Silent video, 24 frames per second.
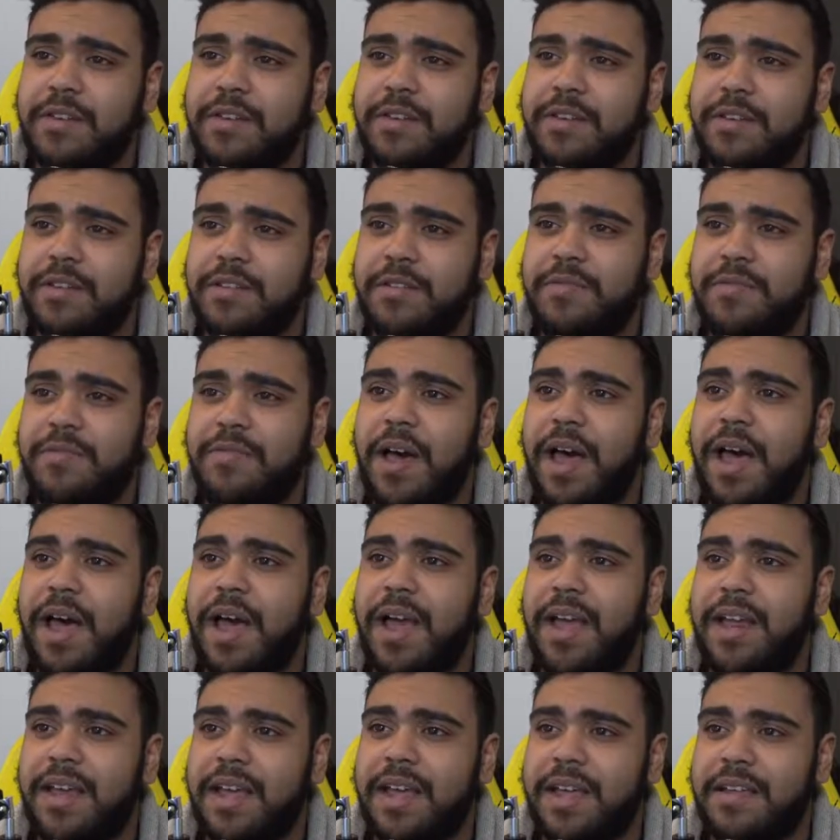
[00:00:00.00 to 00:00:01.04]
to
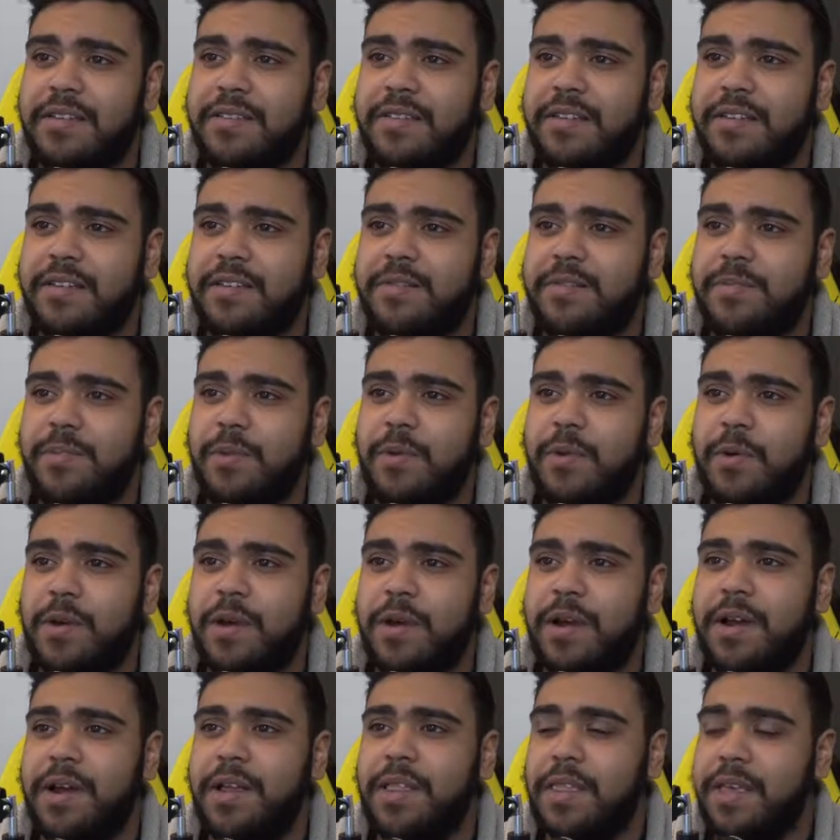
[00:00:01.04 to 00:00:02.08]
find as they
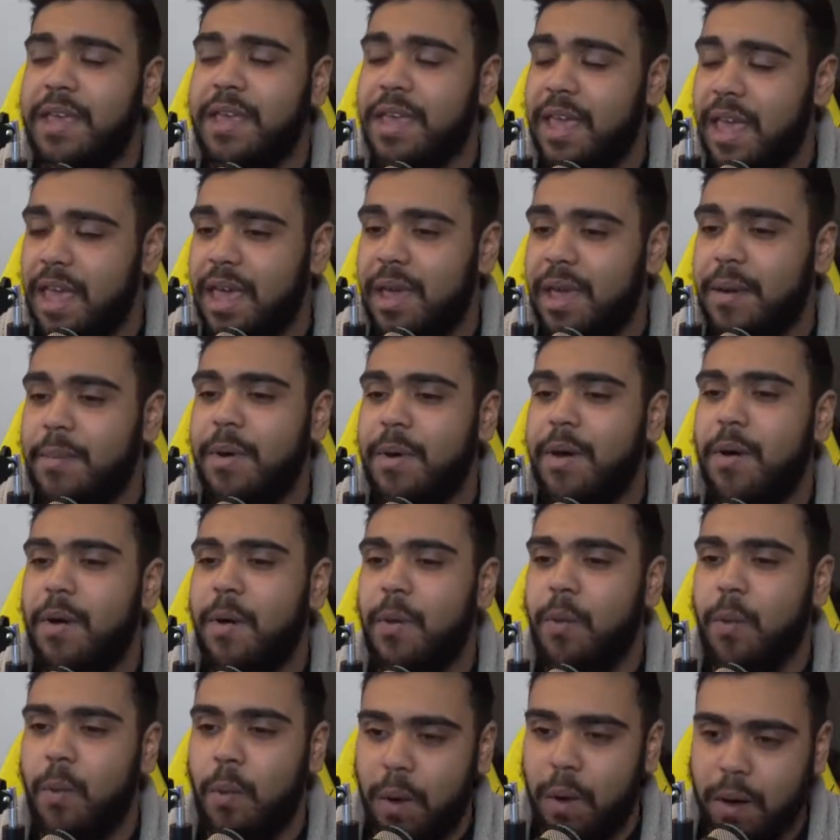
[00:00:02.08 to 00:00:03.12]
explore the game
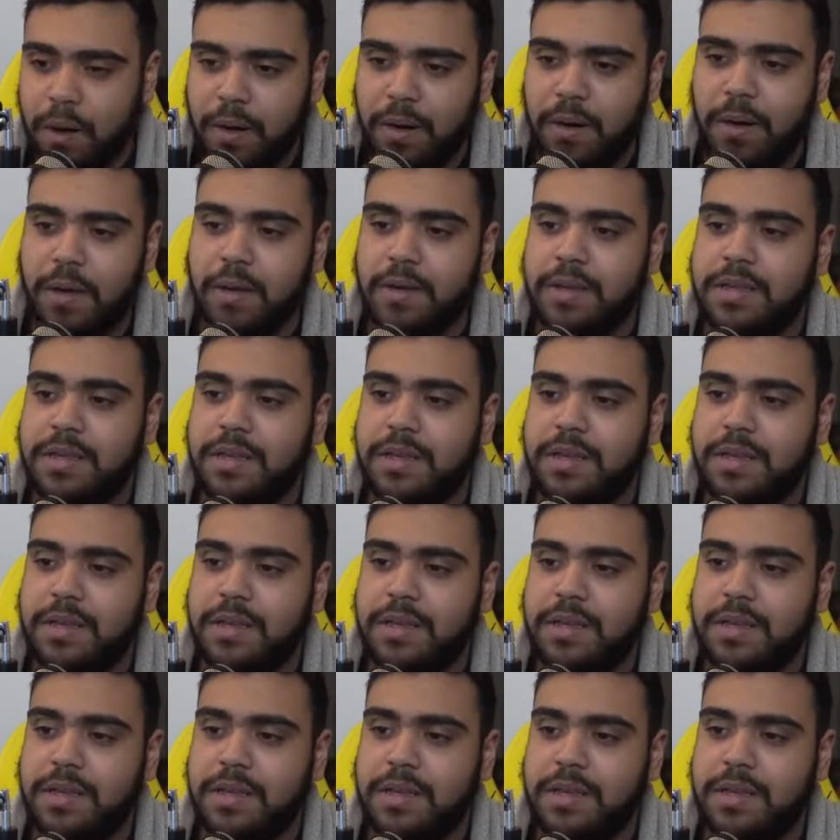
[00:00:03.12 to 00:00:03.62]
world.